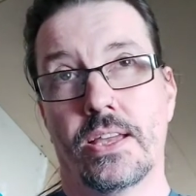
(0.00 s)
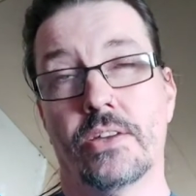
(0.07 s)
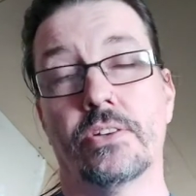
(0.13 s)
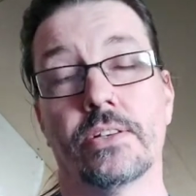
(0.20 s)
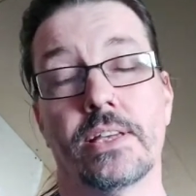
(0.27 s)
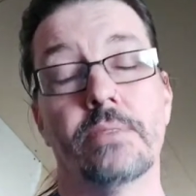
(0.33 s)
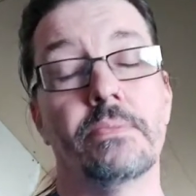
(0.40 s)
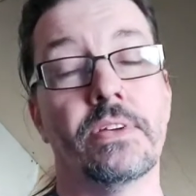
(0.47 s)

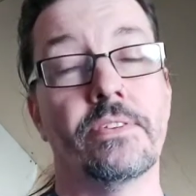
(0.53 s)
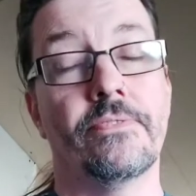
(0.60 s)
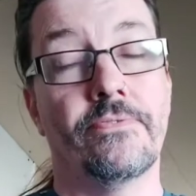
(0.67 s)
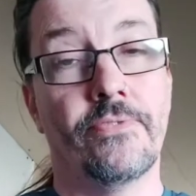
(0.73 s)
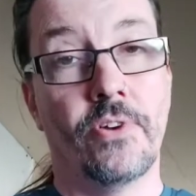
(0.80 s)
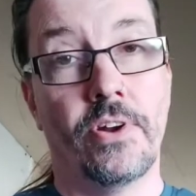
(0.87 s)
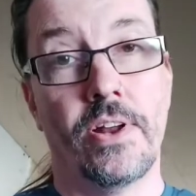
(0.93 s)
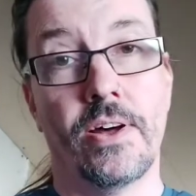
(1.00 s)
couldn't give me a
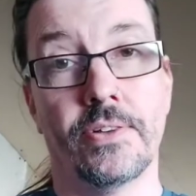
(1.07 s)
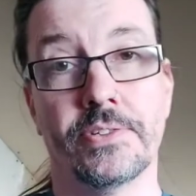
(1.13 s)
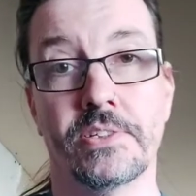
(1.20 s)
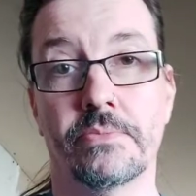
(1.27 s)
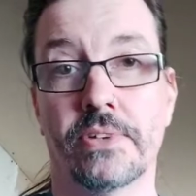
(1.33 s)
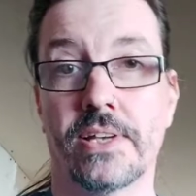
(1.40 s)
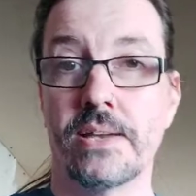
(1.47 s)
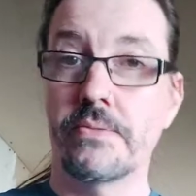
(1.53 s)
full-on
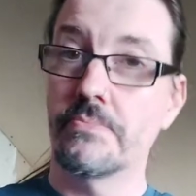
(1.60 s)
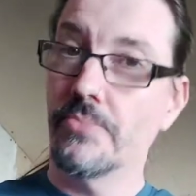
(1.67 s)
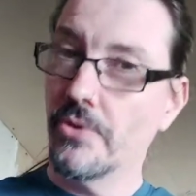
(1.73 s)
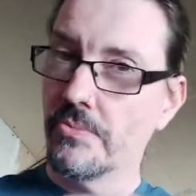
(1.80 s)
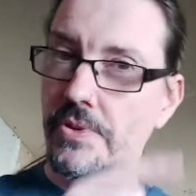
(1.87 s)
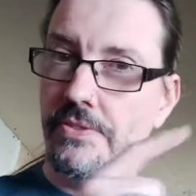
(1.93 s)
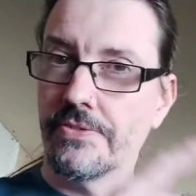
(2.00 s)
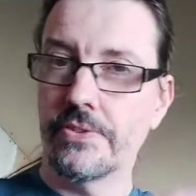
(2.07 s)
answer, but
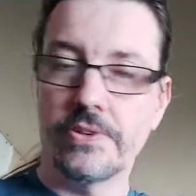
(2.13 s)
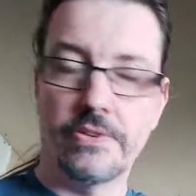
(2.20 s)
put me in a few